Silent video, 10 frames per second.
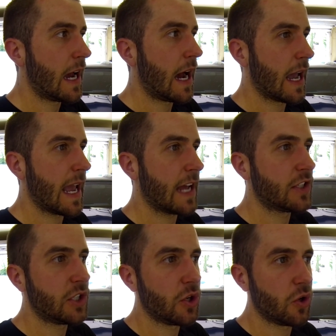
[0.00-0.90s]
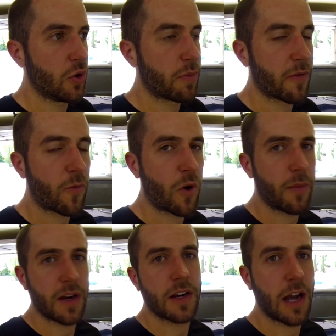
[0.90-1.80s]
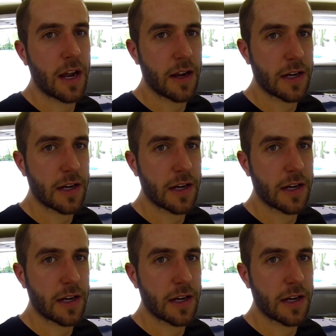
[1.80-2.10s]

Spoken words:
I had to perform a